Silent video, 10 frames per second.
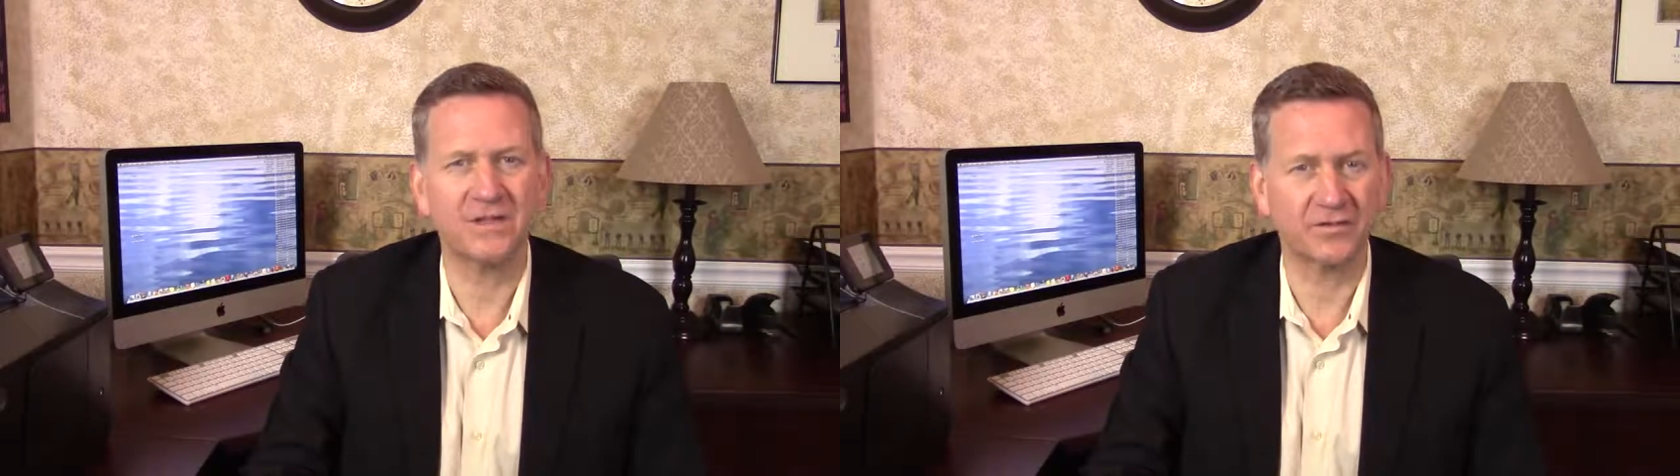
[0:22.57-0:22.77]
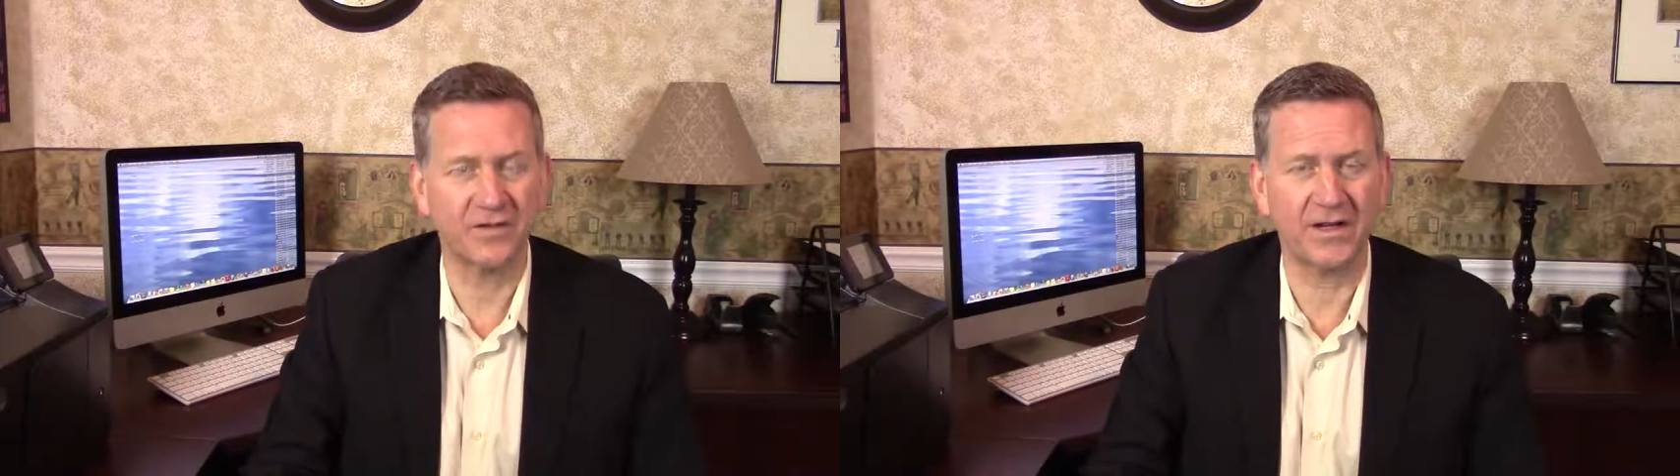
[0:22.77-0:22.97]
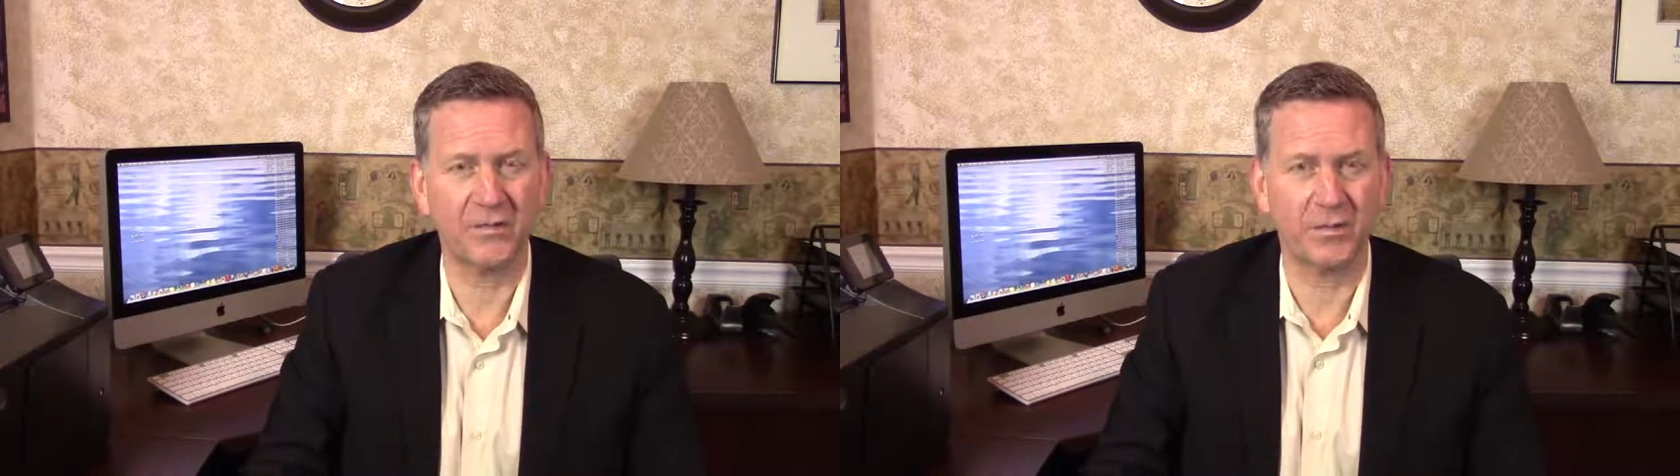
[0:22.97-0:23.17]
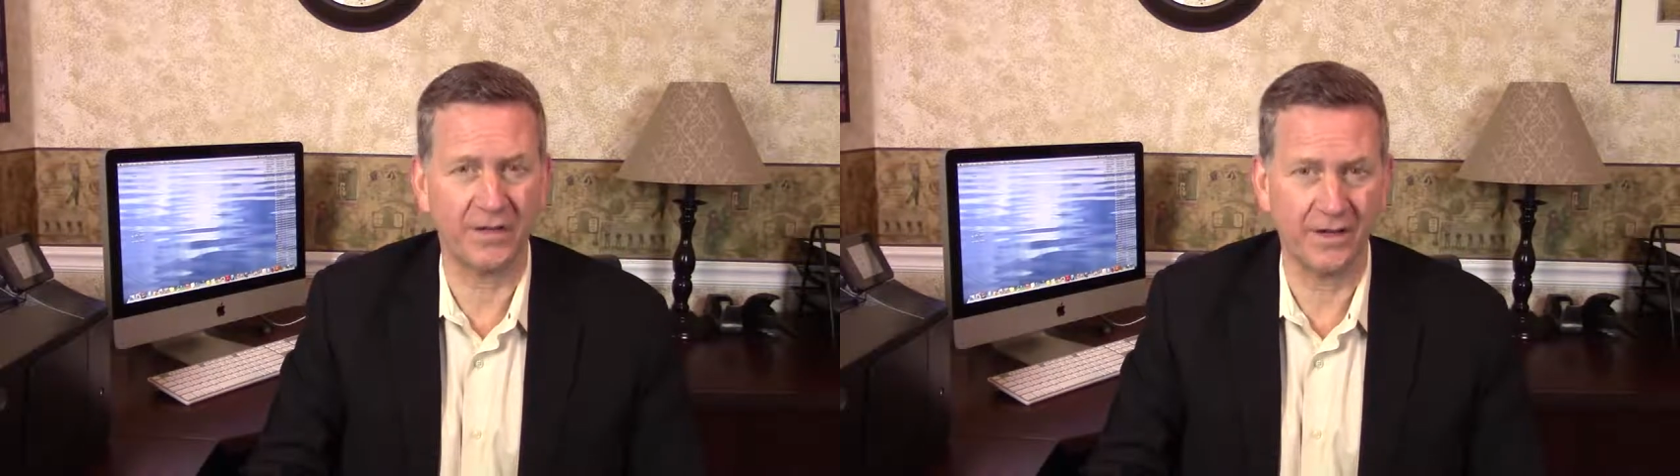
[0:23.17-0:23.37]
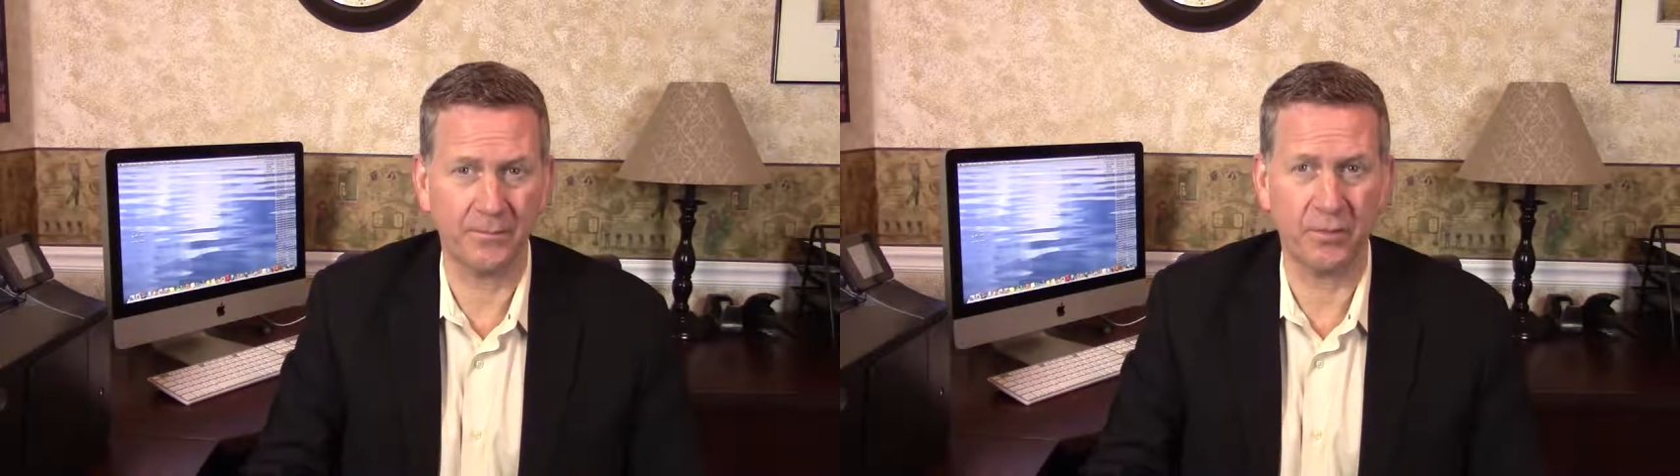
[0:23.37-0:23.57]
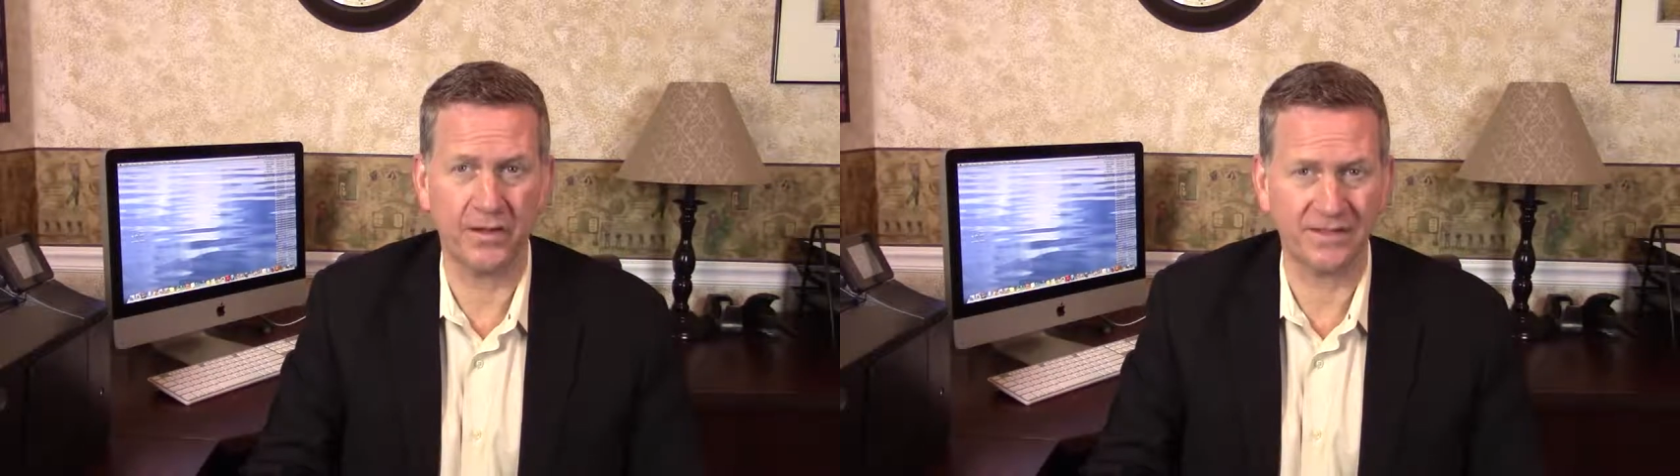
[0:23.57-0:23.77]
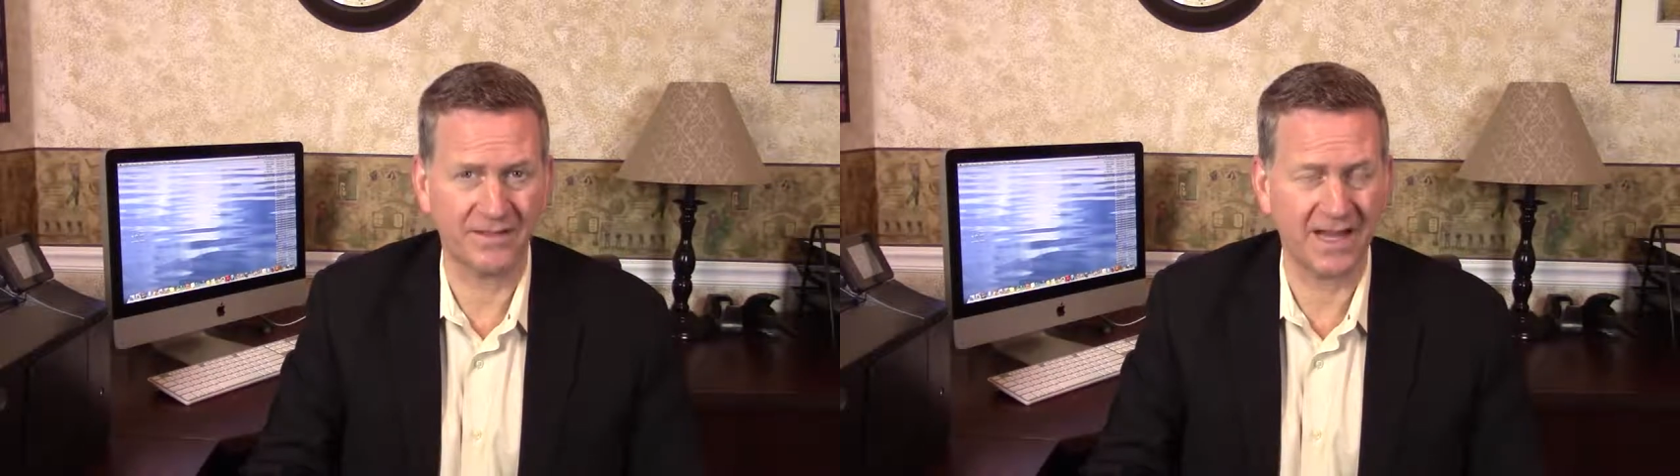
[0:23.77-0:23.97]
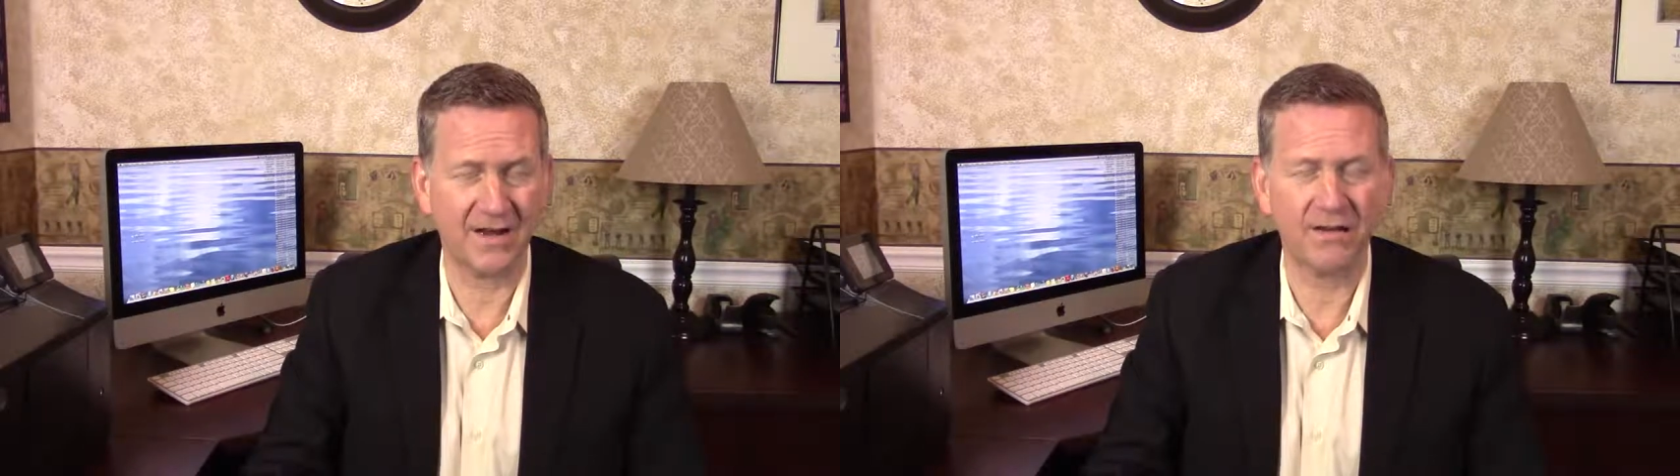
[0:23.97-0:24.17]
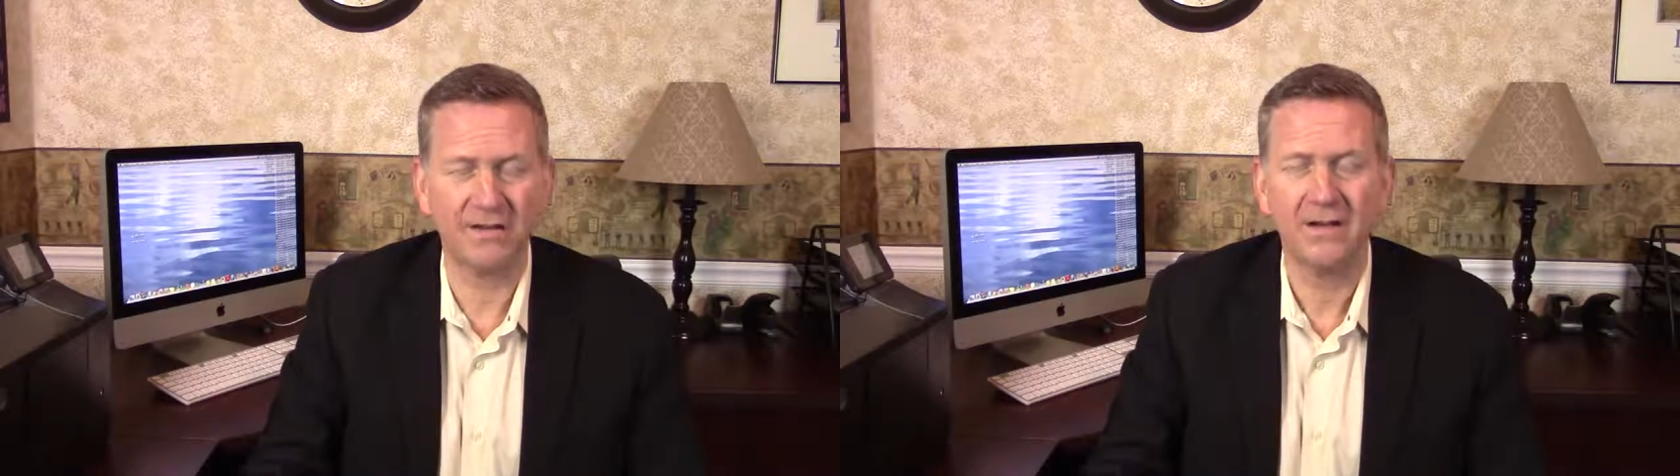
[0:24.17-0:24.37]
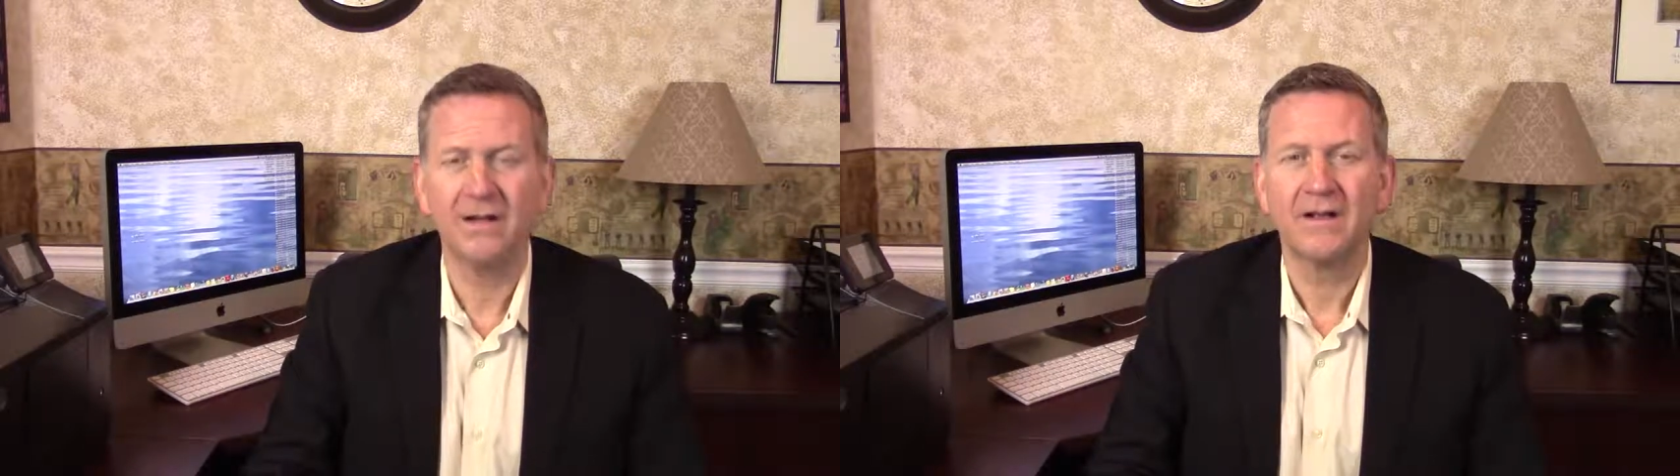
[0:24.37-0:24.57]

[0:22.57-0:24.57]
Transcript: is fitted with an imported scanner